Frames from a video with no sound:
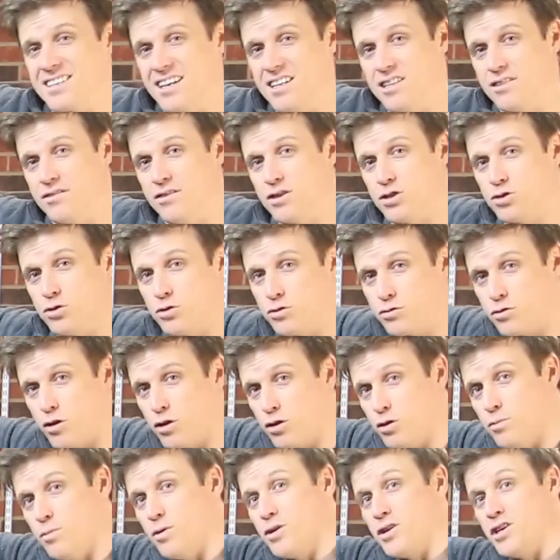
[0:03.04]
individual
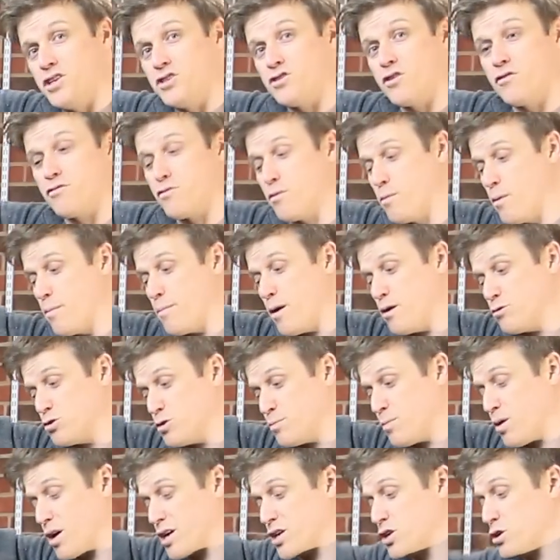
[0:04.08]
throttle bodies from a
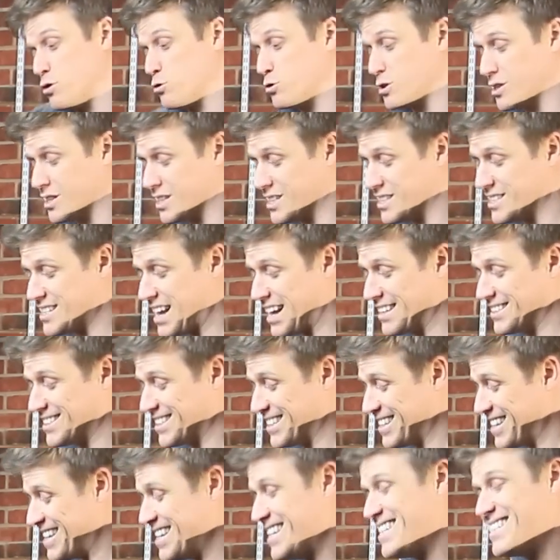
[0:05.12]
motorbike using the
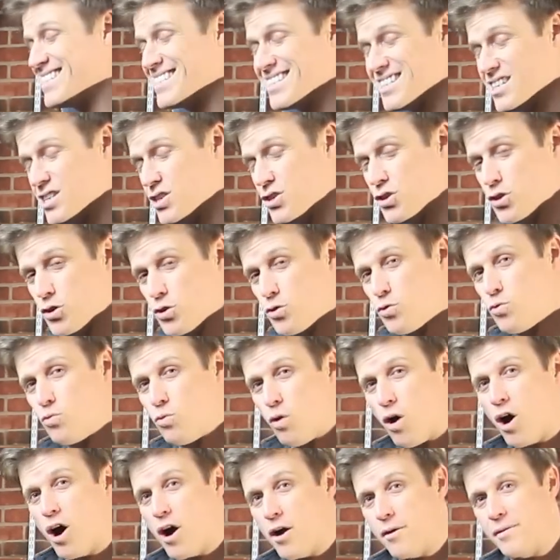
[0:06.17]
standard ECU
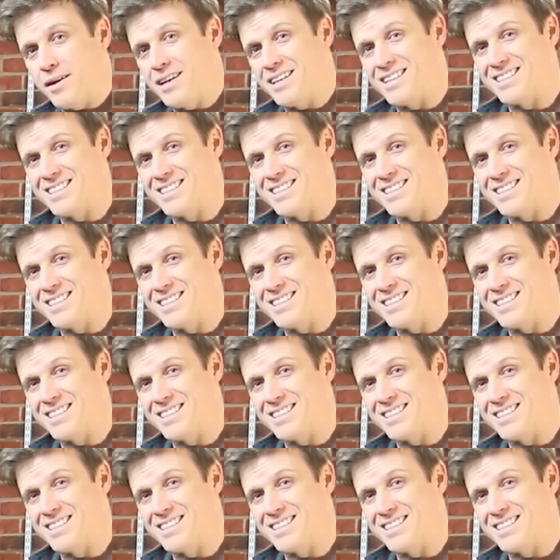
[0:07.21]
wiring